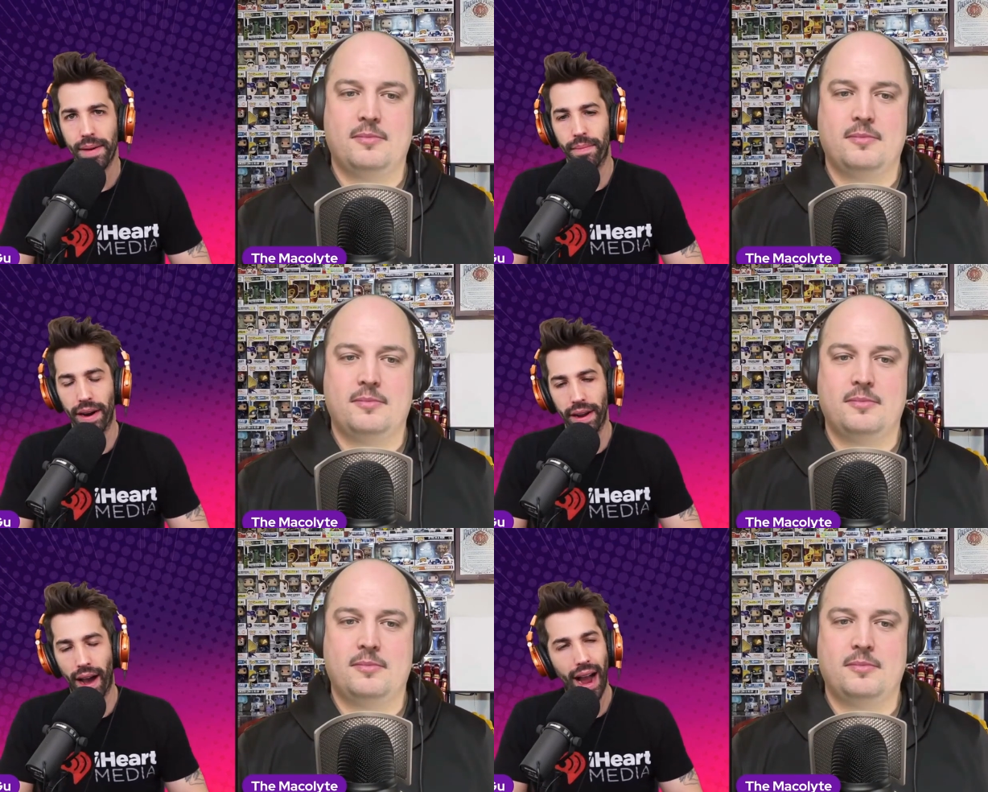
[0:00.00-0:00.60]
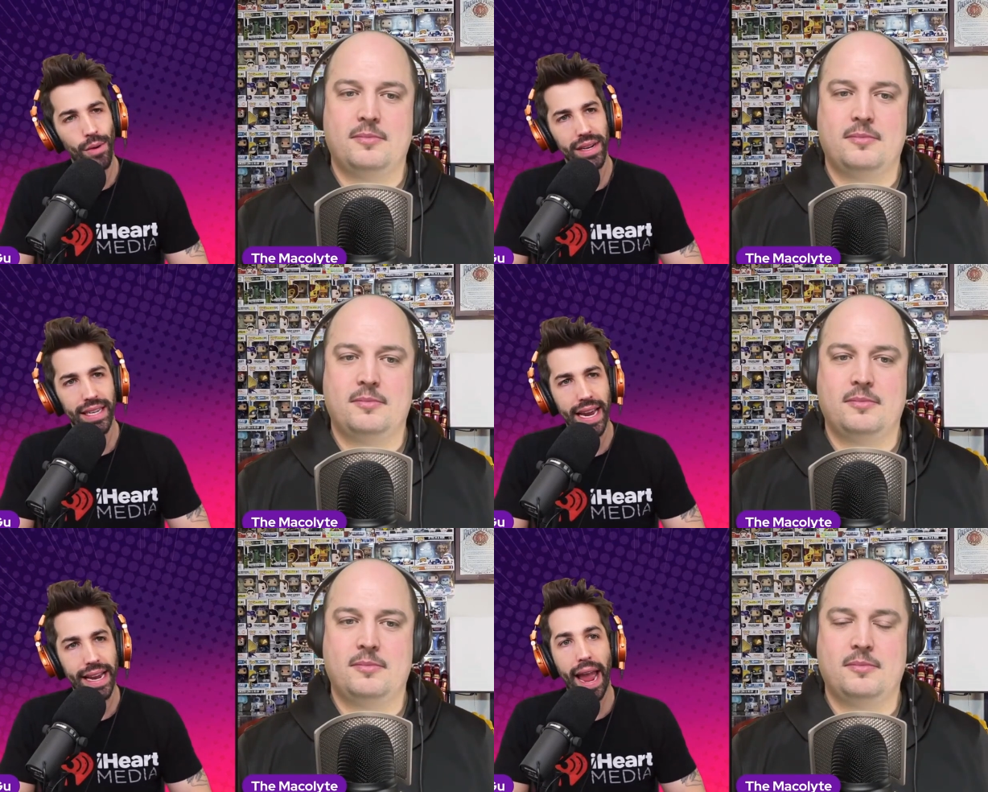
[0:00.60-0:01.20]
Speaker 1: But I would
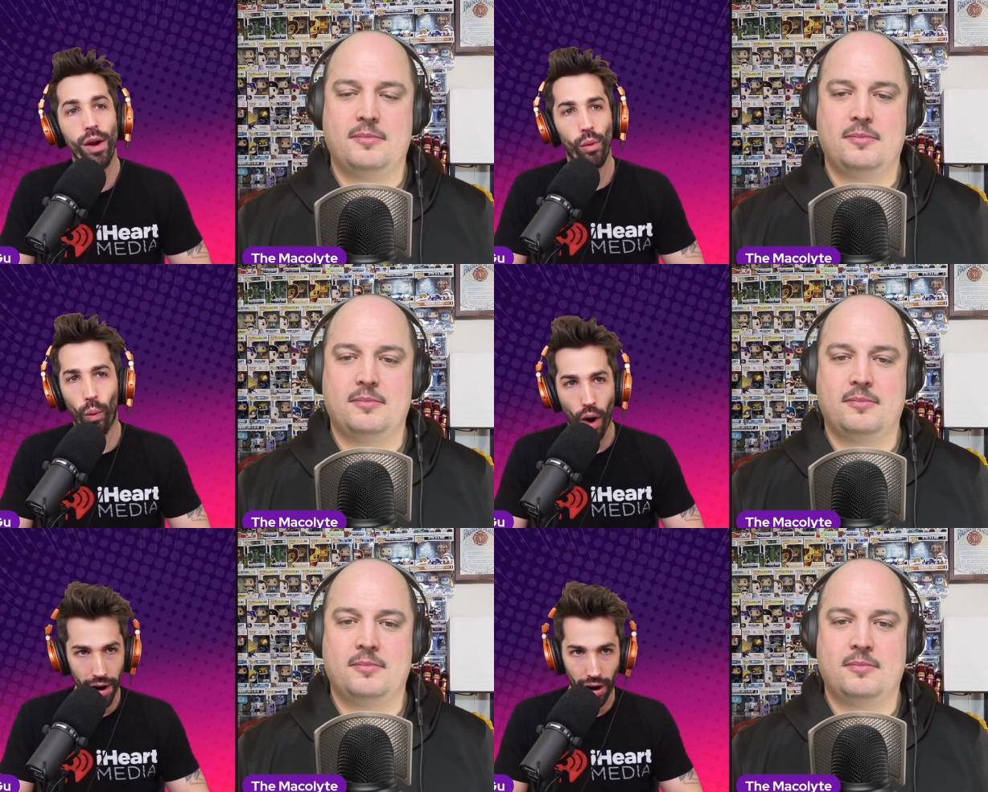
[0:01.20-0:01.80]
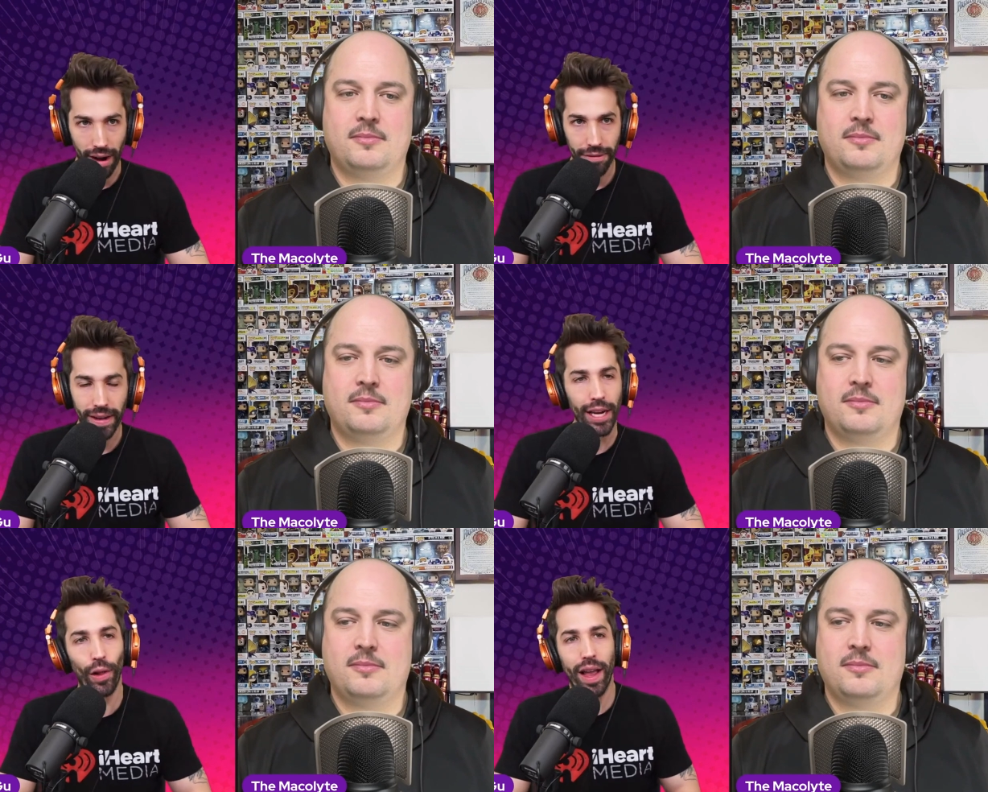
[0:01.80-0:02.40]
take a one-off
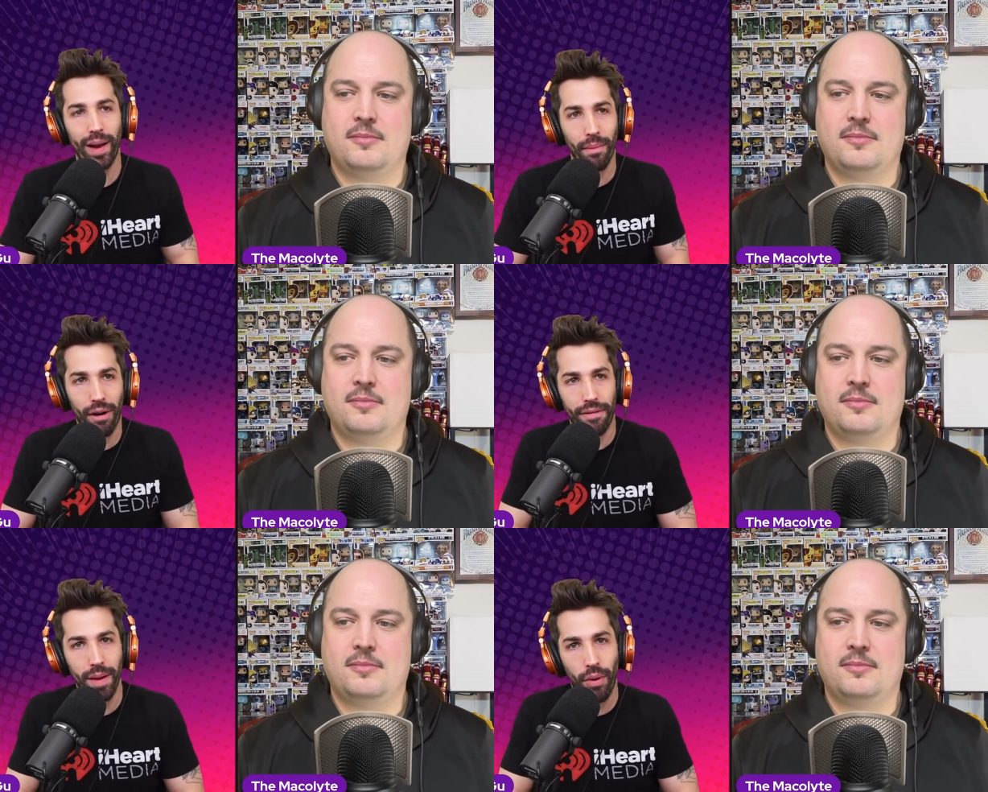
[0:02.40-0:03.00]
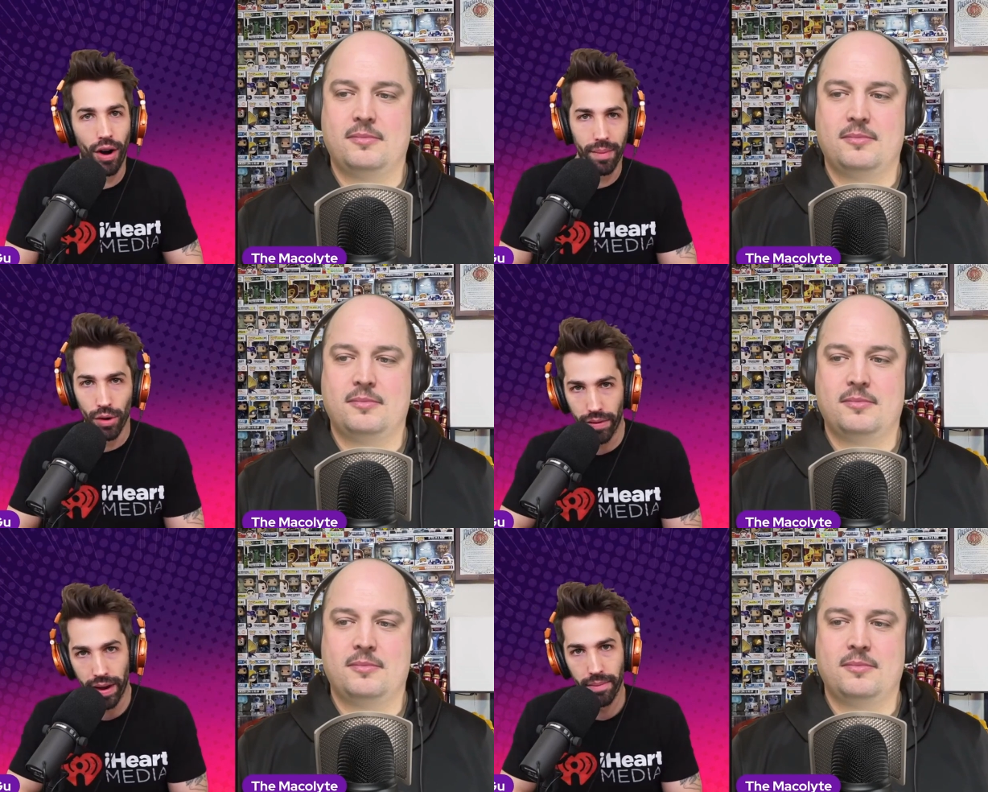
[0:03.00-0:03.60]
Cillian Murphy Bond
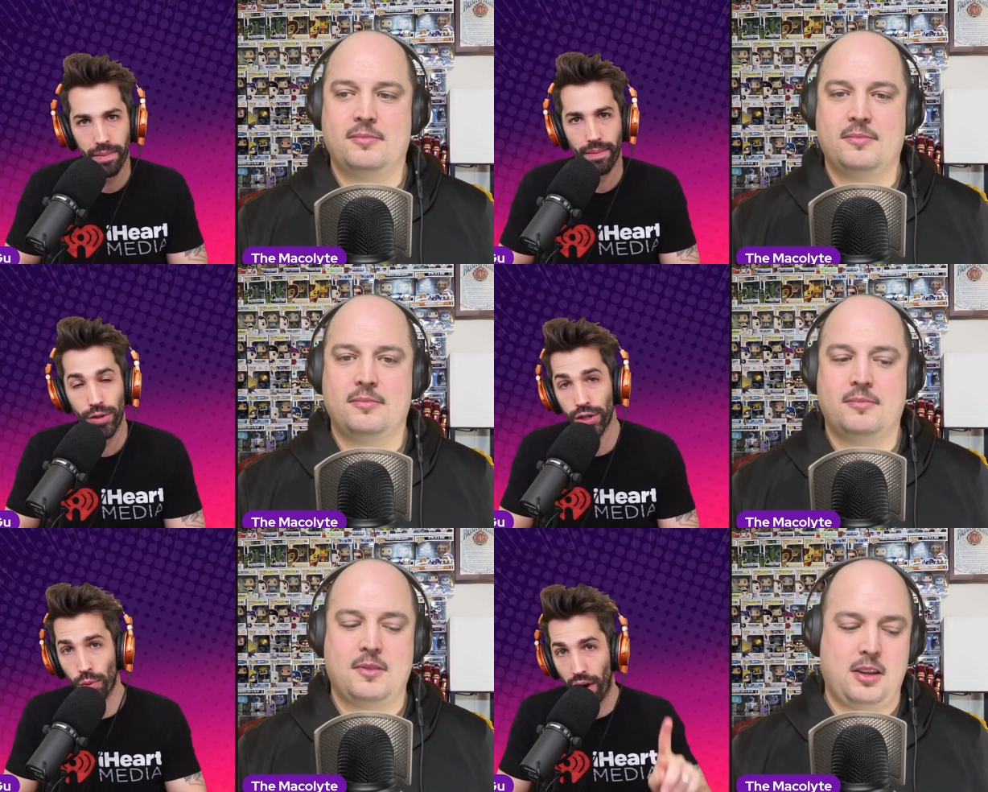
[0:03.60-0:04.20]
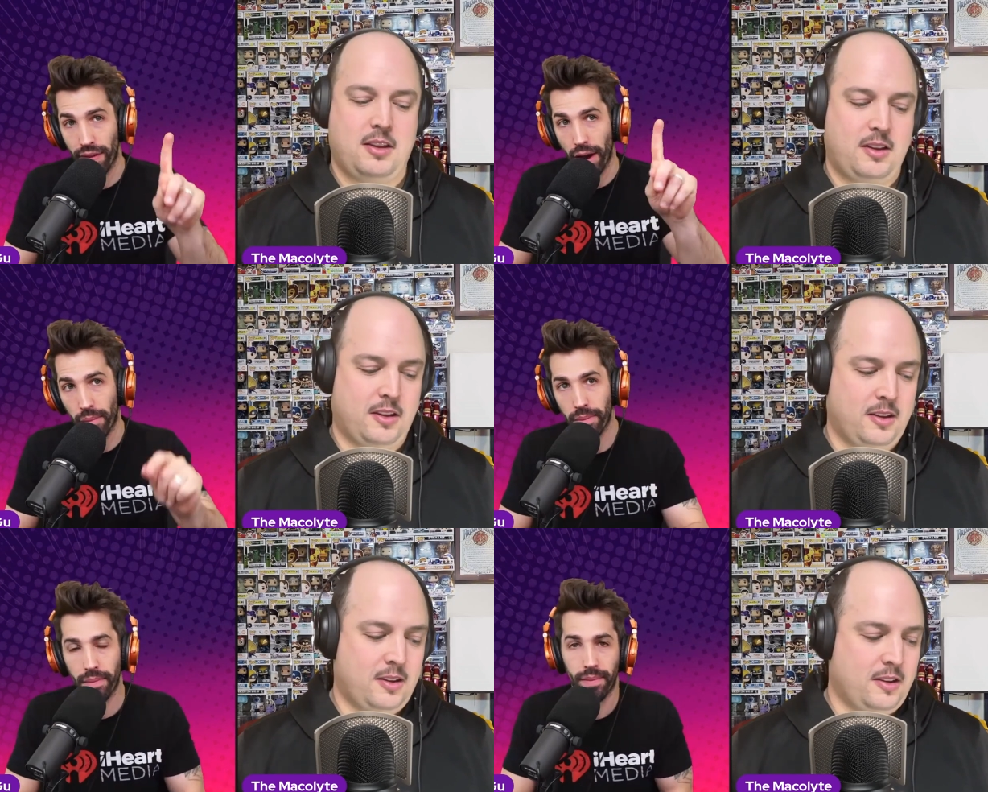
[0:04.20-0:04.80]
movie. Just
Speaker 2: one
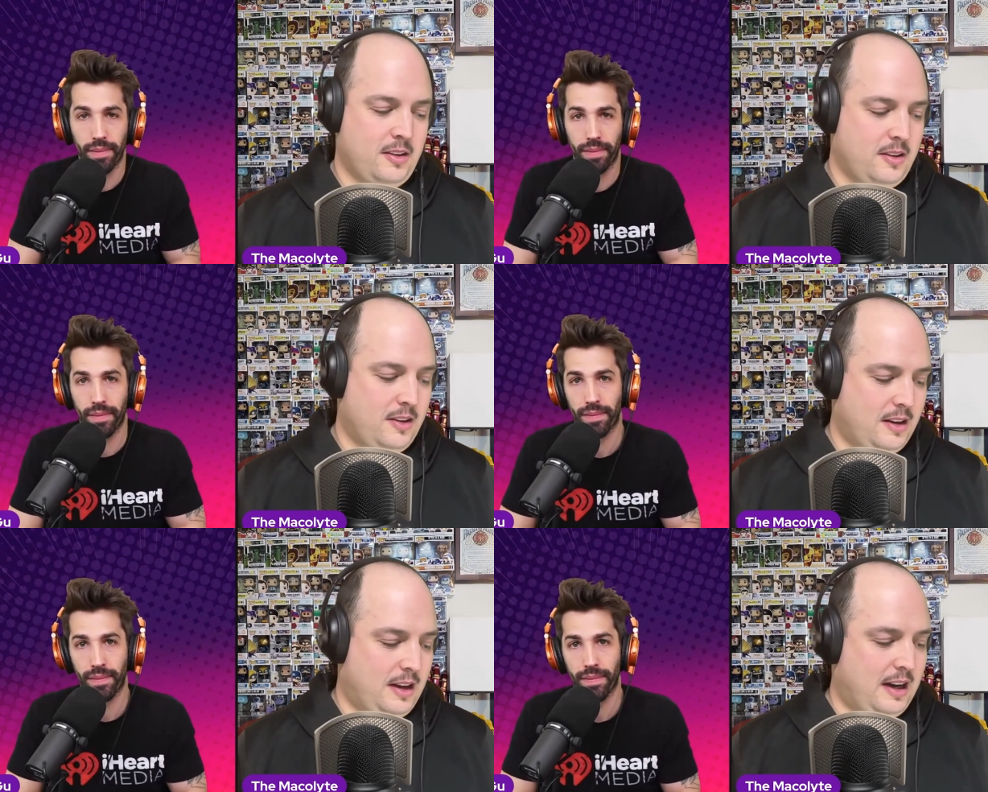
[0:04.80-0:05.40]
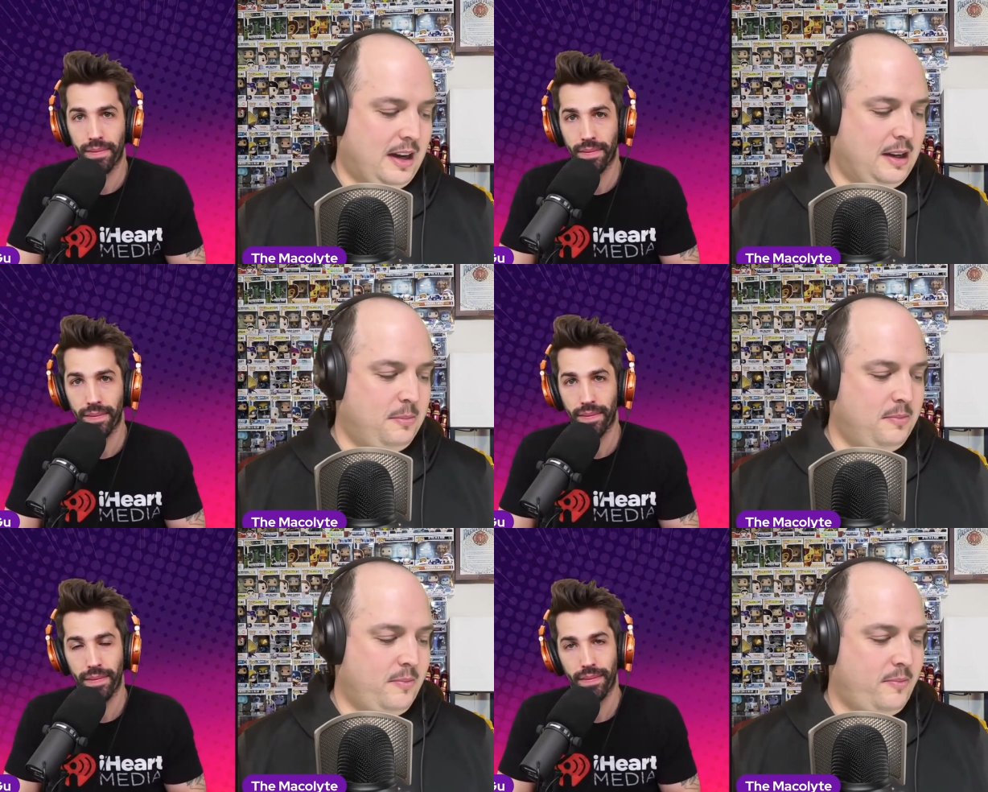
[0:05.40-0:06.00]
though.
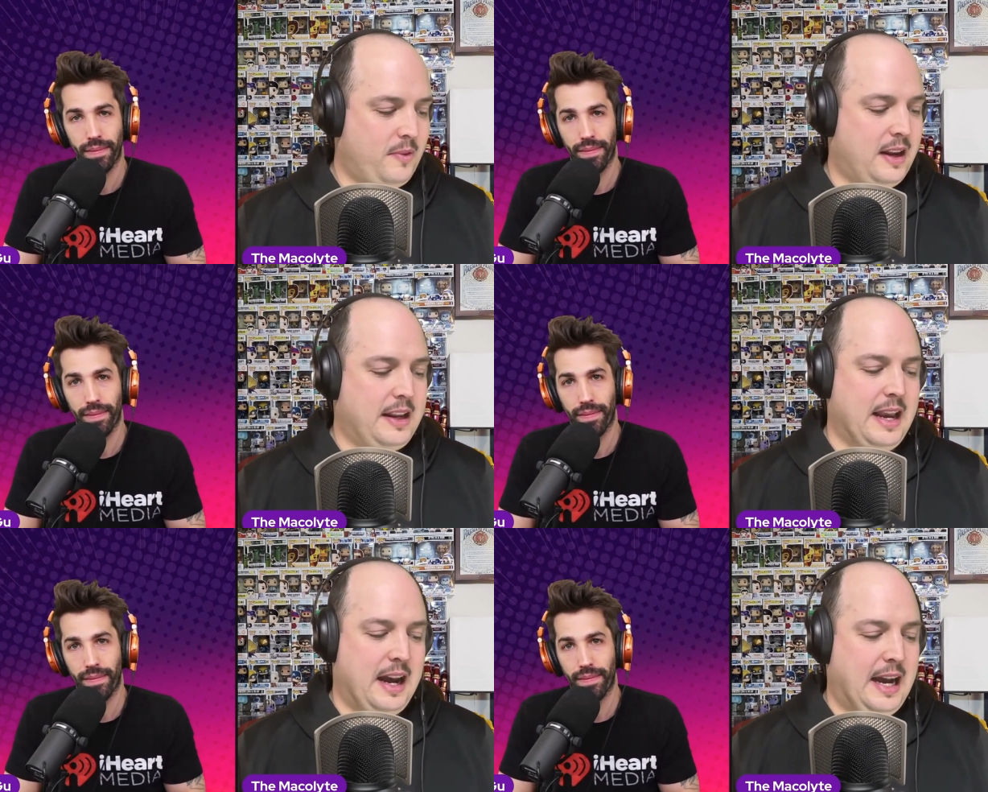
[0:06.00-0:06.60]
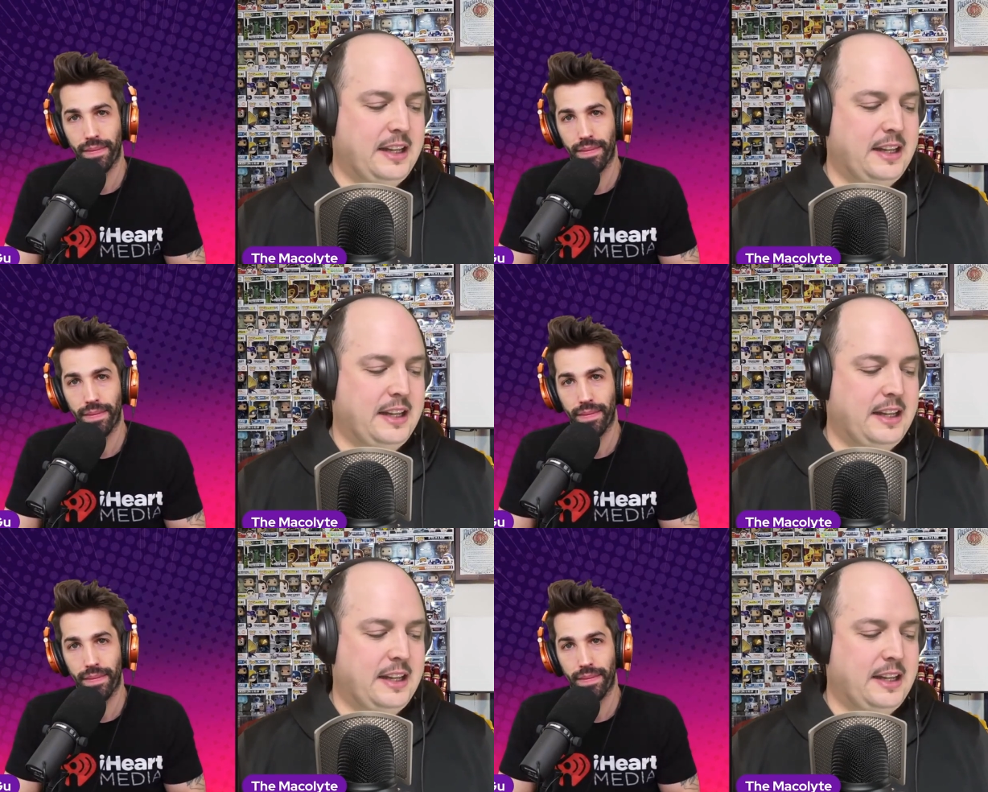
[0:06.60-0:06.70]
Um yeah, I